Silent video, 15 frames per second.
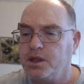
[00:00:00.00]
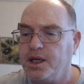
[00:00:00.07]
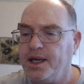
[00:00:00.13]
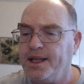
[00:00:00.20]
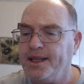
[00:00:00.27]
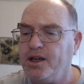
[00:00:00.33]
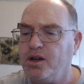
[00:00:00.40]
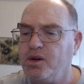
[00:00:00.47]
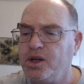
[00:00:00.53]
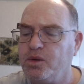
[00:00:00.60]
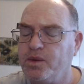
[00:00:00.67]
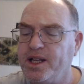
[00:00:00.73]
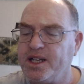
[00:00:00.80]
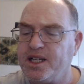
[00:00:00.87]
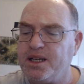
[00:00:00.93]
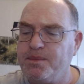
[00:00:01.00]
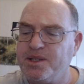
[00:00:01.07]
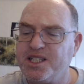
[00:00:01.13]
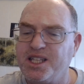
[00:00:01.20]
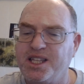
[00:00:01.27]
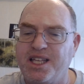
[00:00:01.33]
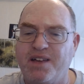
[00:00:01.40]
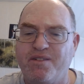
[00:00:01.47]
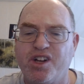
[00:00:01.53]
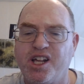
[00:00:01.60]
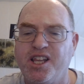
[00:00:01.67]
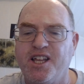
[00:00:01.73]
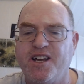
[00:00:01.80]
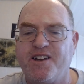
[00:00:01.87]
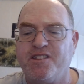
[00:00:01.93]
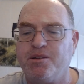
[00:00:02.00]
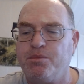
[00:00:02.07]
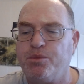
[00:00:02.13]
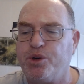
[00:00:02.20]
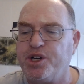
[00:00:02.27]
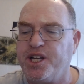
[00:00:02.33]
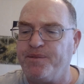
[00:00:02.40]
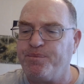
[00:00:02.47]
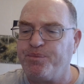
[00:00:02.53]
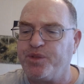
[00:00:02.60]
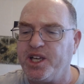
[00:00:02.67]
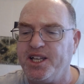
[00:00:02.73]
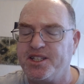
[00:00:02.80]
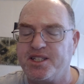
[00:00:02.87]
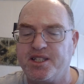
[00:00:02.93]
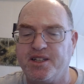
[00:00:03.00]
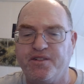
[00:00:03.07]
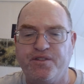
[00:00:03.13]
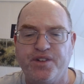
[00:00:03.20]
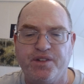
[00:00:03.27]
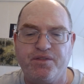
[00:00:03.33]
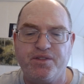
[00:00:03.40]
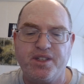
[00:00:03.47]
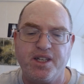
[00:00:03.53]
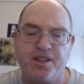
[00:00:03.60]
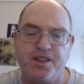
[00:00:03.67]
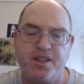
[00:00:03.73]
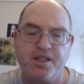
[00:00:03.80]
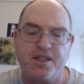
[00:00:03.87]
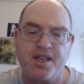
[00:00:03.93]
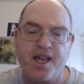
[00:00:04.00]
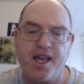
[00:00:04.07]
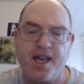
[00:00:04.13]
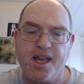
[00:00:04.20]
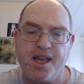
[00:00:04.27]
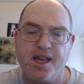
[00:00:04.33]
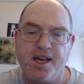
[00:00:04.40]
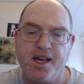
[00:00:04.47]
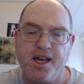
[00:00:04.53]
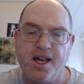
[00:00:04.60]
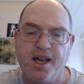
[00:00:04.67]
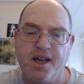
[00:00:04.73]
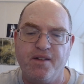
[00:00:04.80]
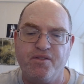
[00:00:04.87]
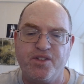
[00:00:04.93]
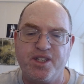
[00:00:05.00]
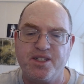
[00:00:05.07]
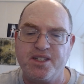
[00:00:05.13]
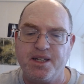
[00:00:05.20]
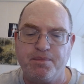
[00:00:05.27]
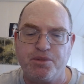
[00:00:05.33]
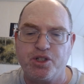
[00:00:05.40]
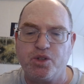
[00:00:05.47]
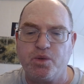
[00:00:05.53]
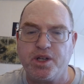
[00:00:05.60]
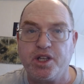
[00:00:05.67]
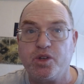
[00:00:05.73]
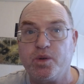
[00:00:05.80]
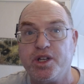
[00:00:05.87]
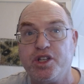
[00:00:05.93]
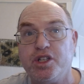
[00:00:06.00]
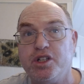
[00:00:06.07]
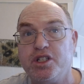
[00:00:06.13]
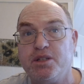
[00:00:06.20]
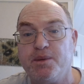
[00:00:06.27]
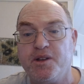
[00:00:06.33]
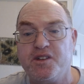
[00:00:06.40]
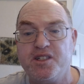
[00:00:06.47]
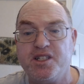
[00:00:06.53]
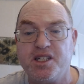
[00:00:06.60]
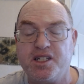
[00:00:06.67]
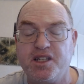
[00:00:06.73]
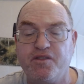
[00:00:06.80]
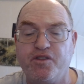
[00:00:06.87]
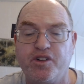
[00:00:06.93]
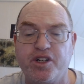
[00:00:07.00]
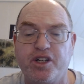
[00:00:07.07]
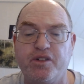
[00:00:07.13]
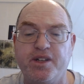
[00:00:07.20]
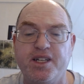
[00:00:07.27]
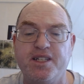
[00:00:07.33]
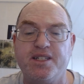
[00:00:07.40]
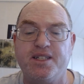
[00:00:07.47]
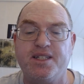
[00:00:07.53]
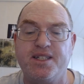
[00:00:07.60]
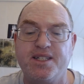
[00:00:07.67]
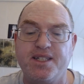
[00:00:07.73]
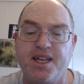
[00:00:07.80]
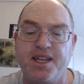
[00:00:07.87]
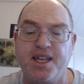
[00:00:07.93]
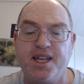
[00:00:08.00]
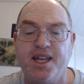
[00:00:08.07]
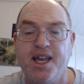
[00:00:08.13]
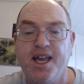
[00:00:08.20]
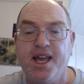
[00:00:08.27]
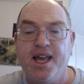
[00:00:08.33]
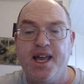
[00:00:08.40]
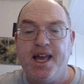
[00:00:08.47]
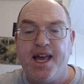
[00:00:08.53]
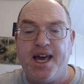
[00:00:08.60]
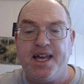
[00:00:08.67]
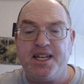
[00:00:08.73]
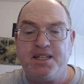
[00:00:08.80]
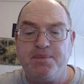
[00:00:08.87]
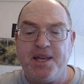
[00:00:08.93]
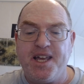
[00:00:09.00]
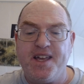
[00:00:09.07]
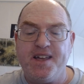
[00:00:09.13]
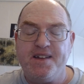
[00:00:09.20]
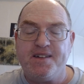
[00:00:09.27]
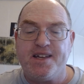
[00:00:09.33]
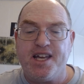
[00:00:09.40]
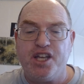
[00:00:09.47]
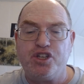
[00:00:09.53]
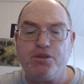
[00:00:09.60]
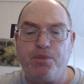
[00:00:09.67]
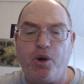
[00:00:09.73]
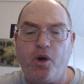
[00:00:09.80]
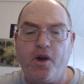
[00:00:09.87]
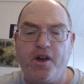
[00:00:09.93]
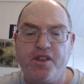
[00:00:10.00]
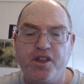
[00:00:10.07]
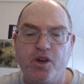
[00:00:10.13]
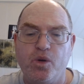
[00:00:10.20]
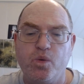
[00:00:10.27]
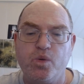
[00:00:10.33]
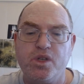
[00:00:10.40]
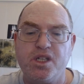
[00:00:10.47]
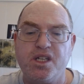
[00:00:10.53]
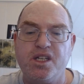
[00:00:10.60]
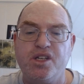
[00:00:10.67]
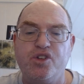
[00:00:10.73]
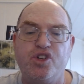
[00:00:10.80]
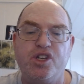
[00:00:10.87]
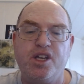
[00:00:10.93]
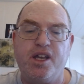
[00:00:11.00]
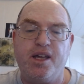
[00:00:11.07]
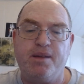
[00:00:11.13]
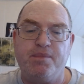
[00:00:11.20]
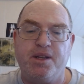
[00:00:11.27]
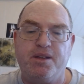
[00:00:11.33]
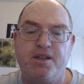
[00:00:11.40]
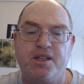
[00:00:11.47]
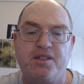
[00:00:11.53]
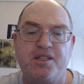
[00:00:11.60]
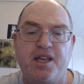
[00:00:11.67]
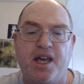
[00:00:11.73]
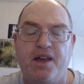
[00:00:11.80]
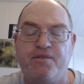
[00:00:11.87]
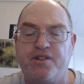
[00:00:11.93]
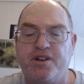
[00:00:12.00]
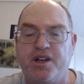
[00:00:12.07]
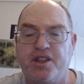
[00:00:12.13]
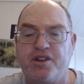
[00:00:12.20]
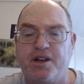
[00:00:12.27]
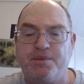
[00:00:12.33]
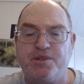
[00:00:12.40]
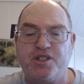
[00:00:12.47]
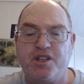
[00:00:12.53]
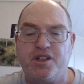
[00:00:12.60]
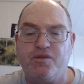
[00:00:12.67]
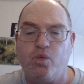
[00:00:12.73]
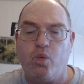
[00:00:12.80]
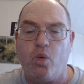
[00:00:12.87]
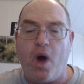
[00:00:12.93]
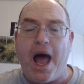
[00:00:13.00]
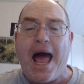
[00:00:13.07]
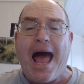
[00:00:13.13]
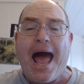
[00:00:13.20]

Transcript: Hello and welcome. It's 11 o'clock in the morning. It's the 15th day of December 2022. It's about 64 degrees and sunny. And it's me, it's your boy, the OGGM, and it's time for another episode of Why